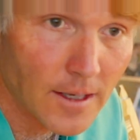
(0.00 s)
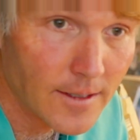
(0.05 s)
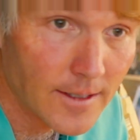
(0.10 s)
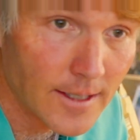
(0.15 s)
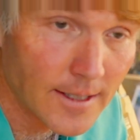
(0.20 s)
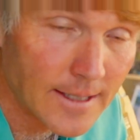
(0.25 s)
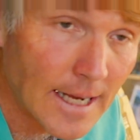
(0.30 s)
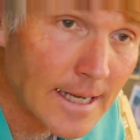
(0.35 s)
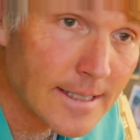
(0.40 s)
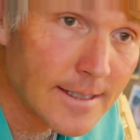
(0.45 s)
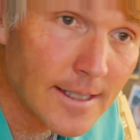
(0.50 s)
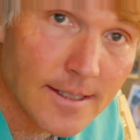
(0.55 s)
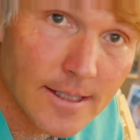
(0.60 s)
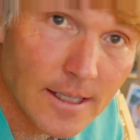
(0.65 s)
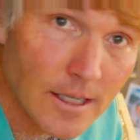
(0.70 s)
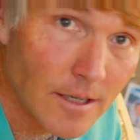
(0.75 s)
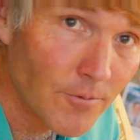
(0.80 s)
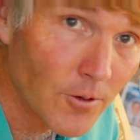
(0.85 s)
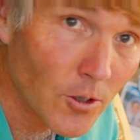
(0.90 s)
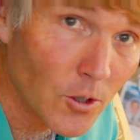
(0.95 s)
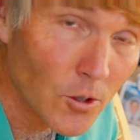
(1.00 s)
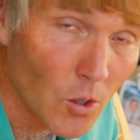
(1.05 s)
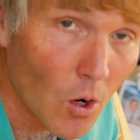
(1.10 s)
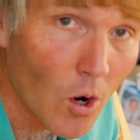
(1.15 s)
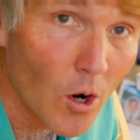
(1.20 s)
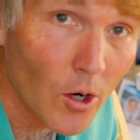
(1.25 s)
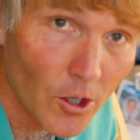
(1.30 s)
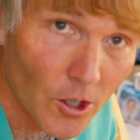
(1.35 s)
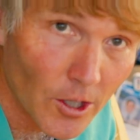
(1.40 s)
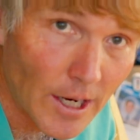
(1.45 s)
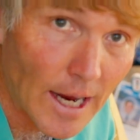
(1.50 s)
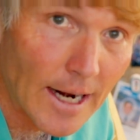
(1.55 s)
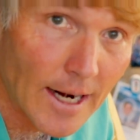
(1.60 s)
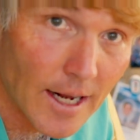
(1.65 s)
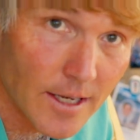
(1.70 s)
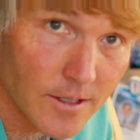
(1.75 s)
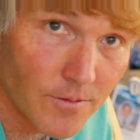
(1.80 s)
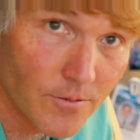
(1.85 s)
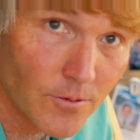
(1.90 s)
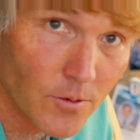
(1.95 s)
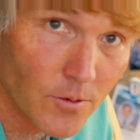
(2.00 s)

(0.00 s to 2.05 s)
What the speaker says: to test to see if your dog or cat has a